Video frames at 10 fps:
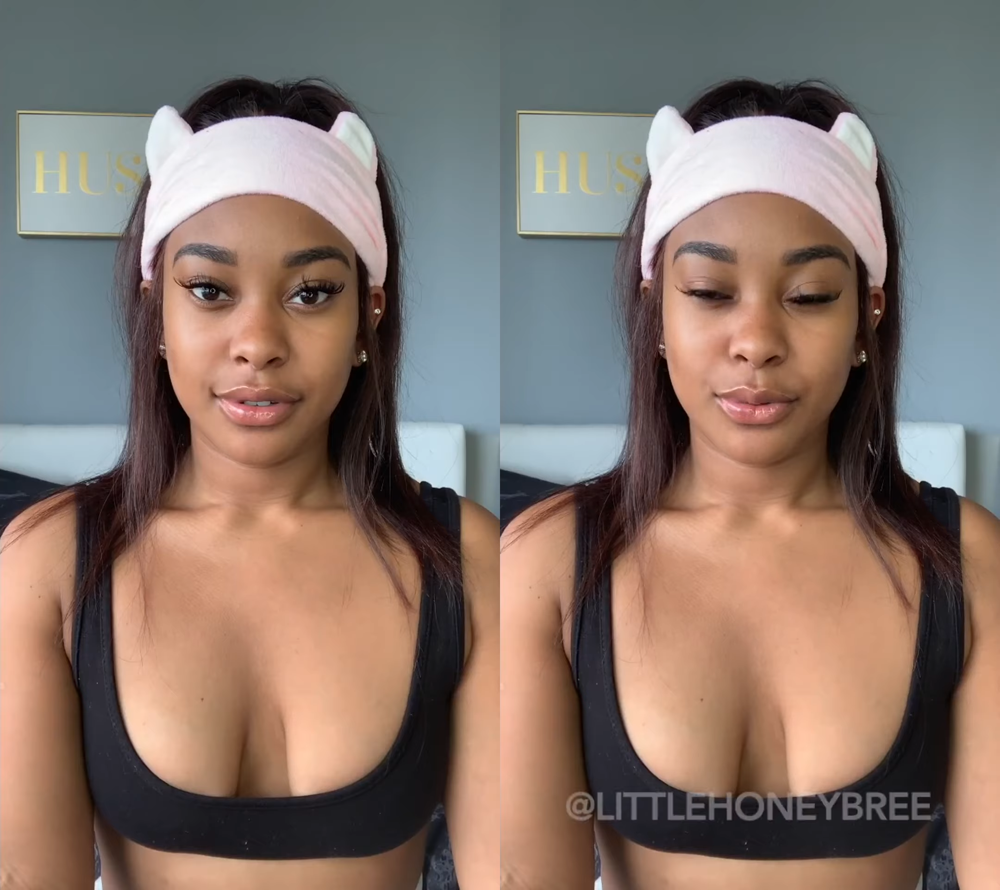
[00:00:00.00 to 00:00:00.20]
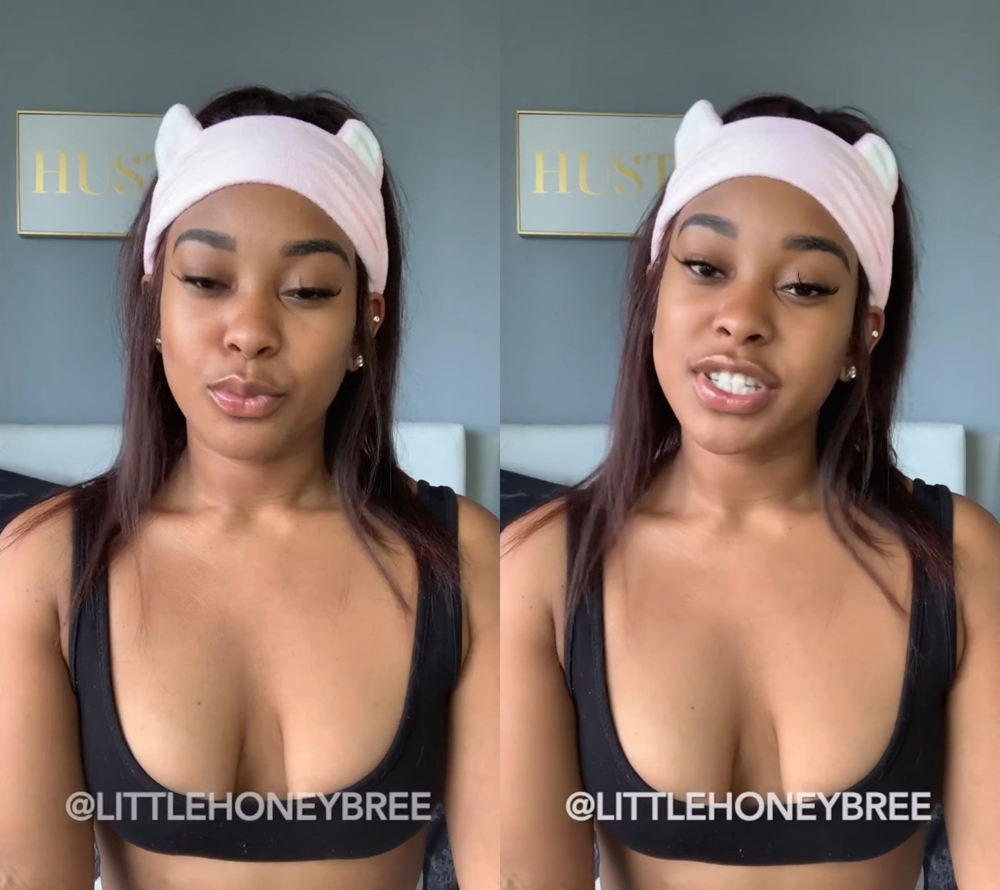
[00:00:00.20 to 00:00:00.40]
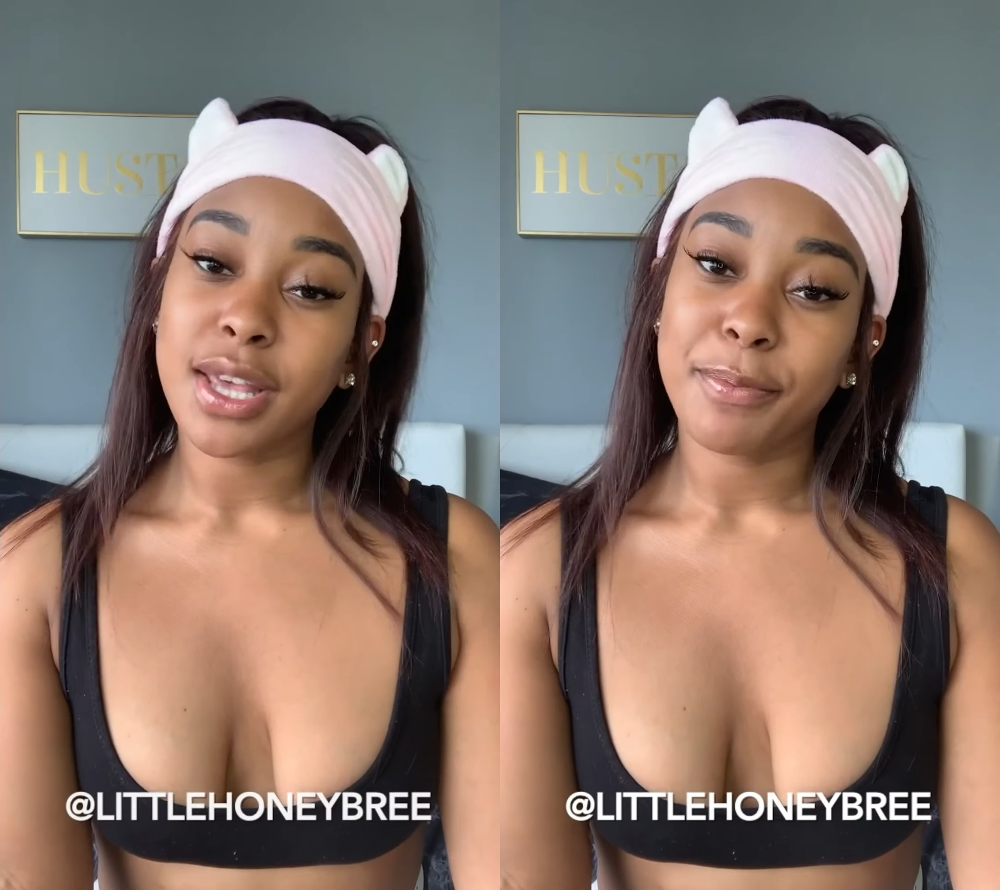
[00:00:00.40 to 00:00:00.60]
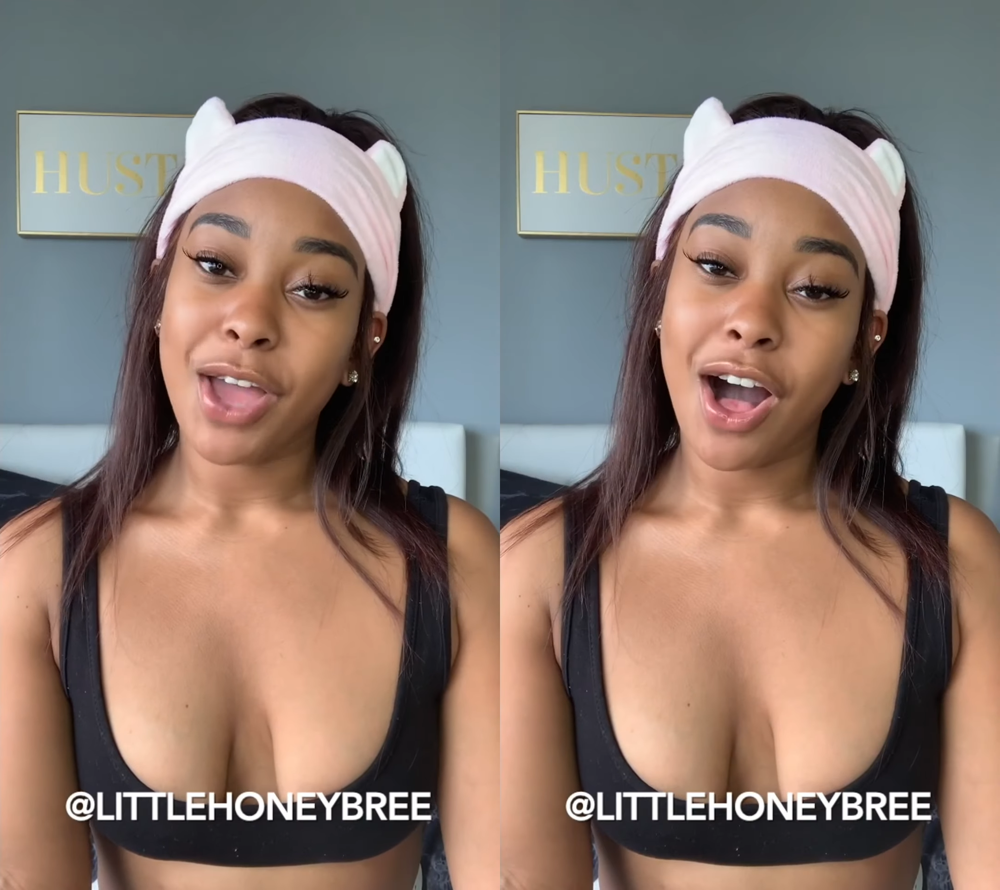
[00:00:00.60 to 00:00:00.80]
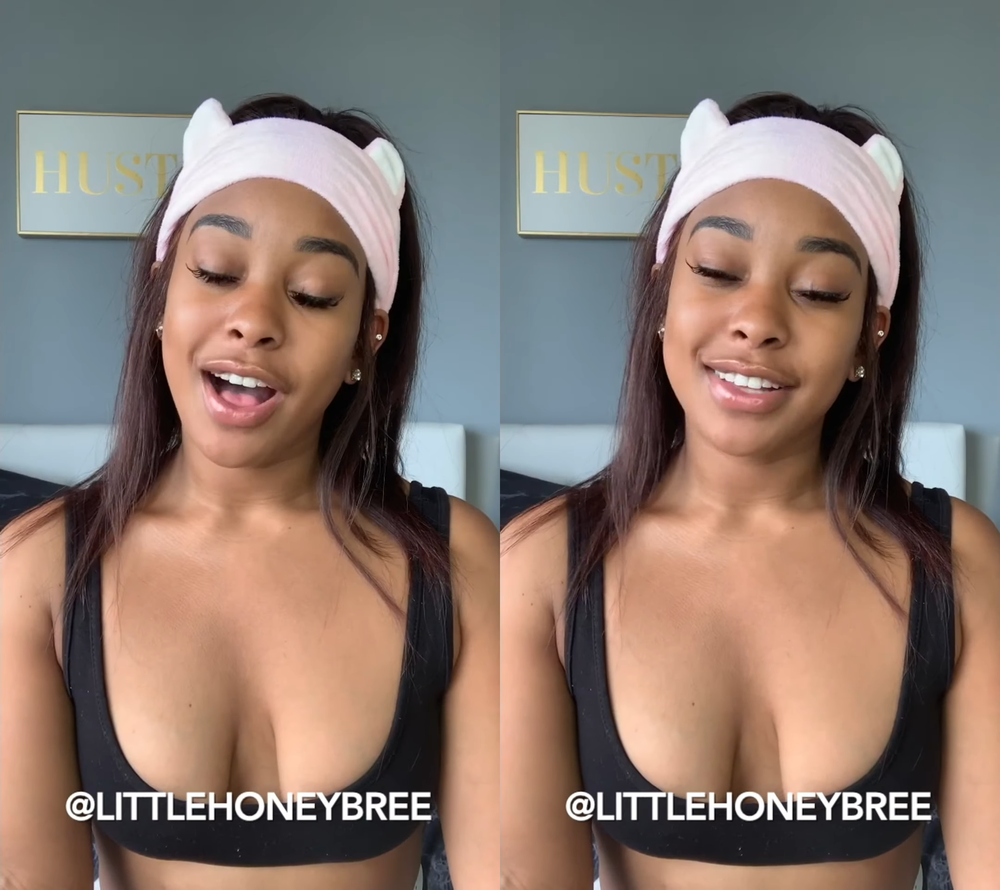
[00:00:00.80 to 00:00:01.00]
What's up,
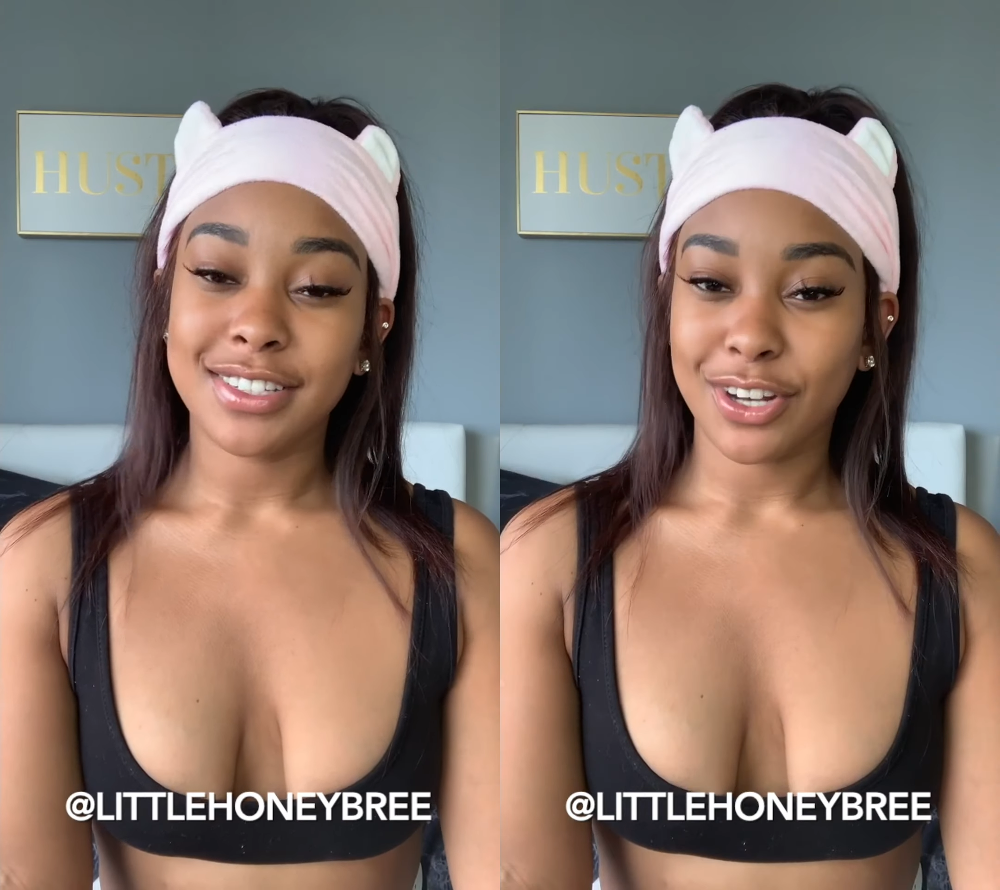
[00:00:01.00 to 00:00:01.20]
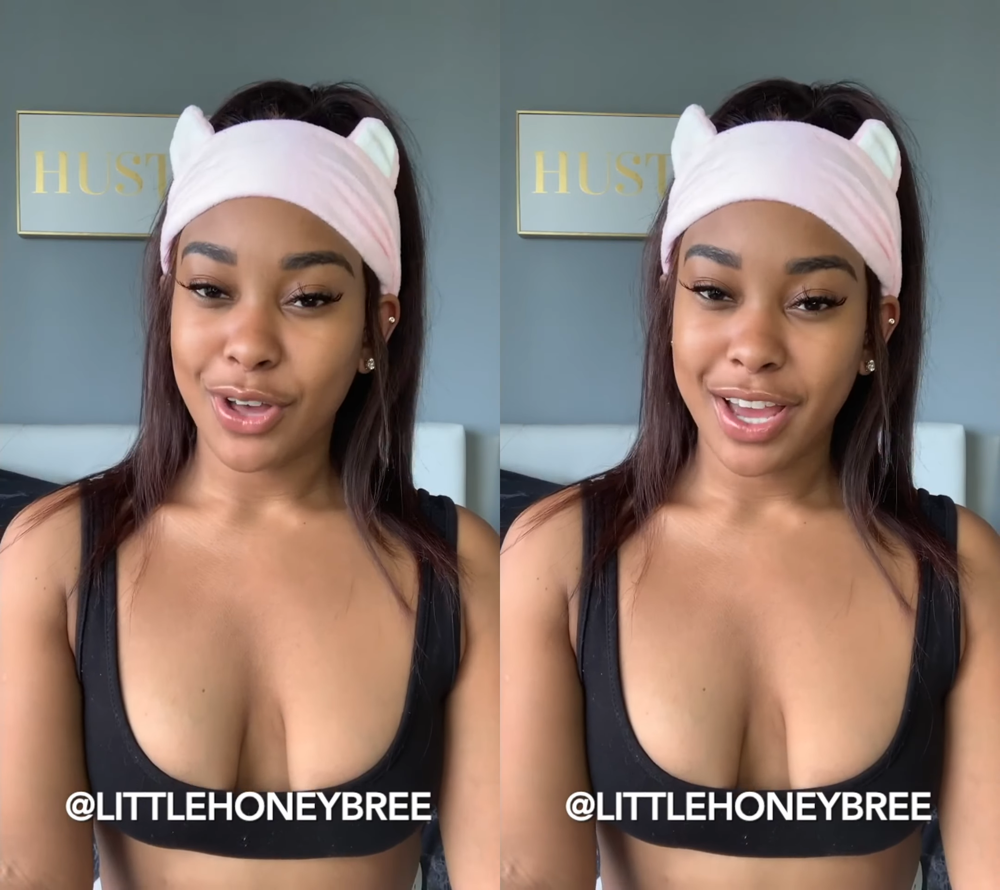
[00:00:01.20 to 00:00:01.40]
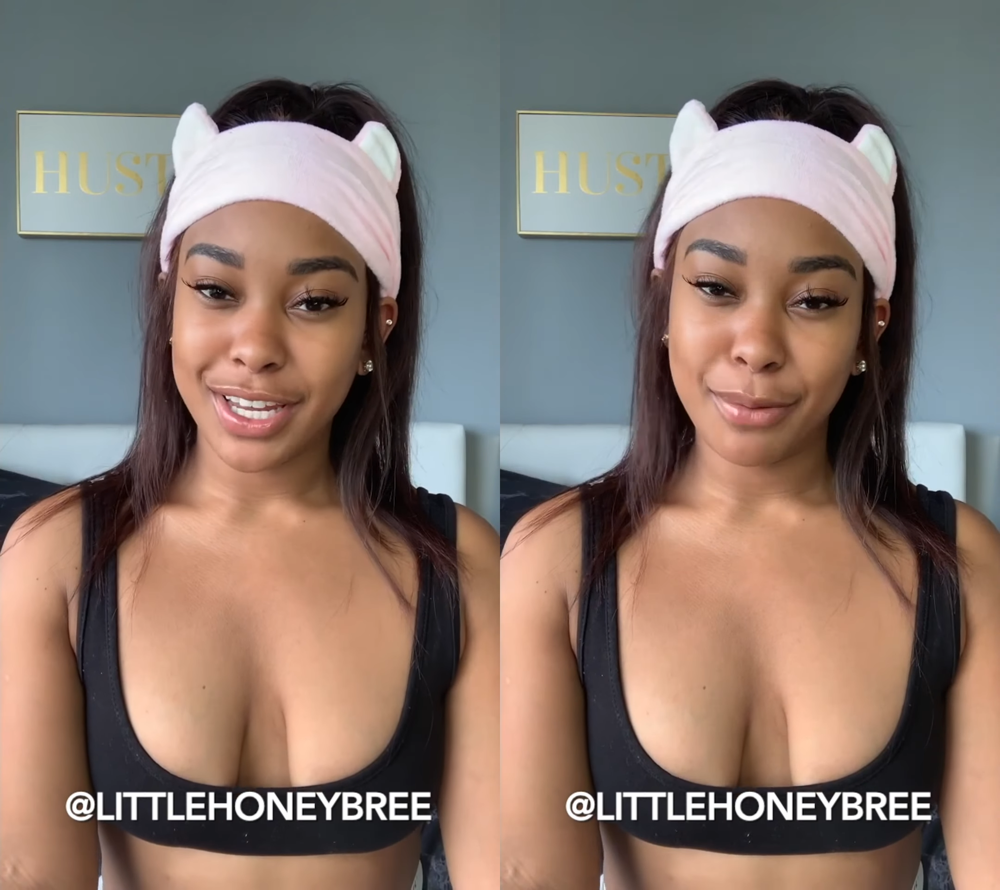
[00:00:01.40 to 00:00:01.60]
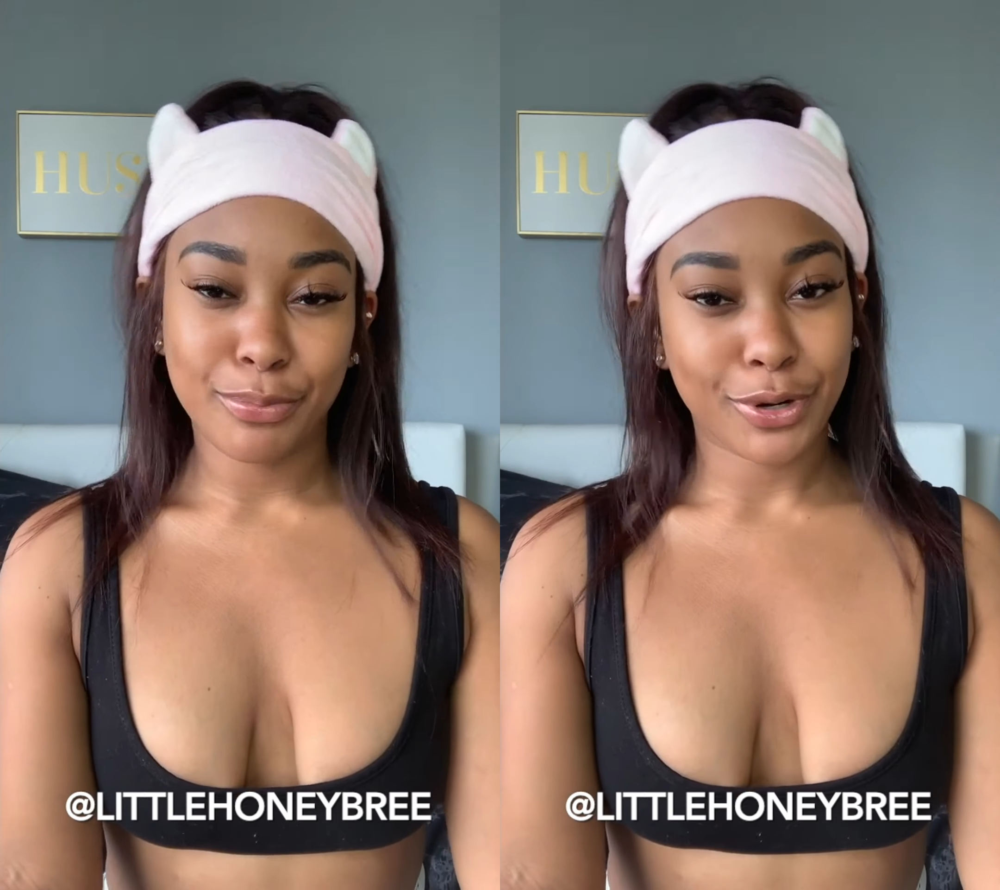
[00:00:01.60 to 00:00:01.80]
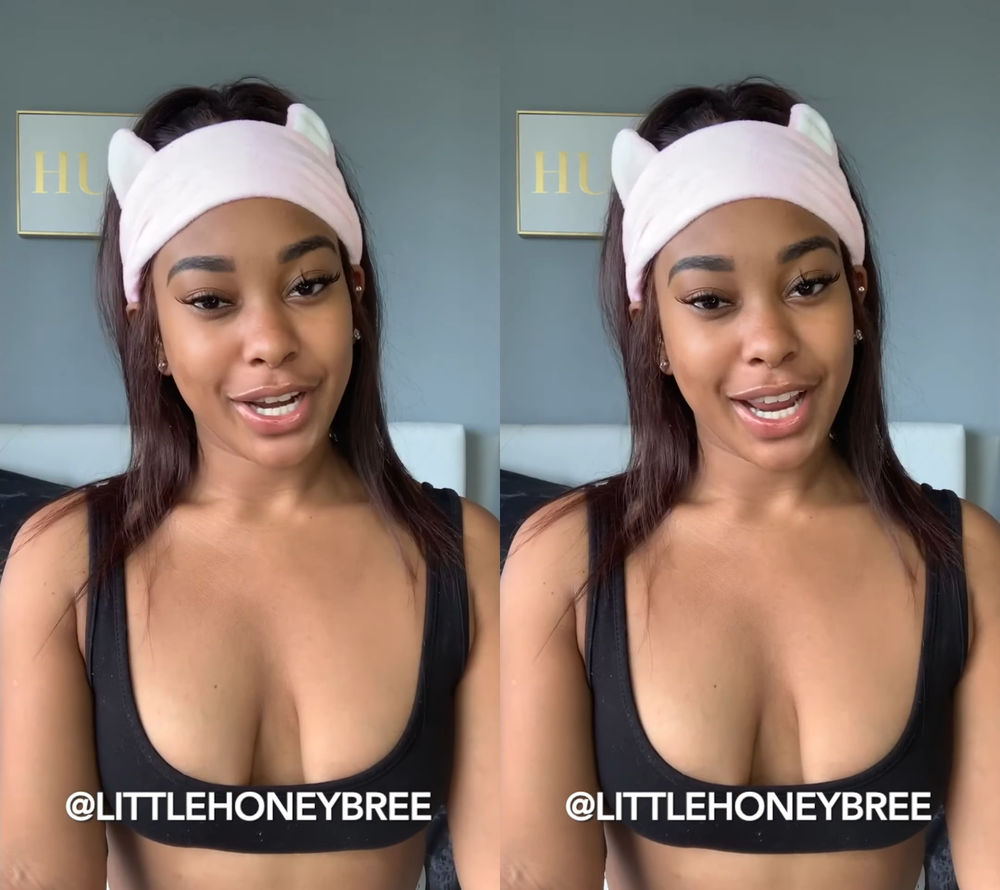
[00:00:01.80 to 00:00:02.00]
y'all? It's
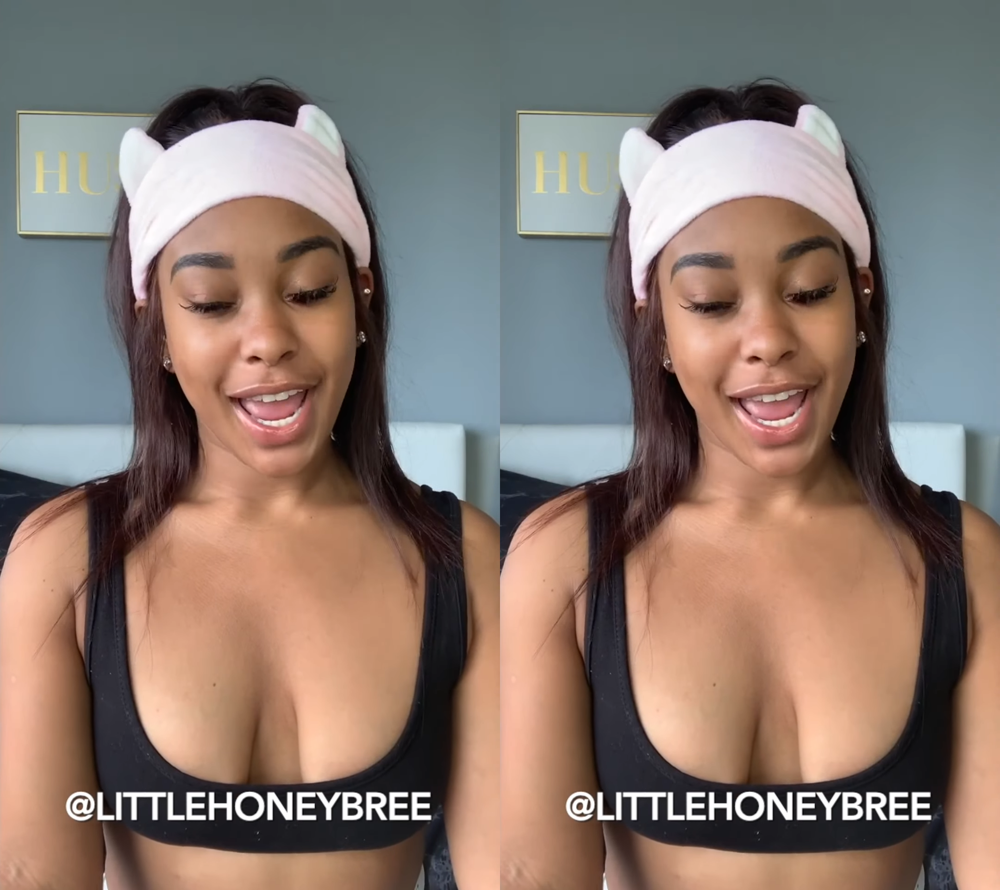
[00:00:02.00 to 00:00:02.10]
LittleHoneyBree,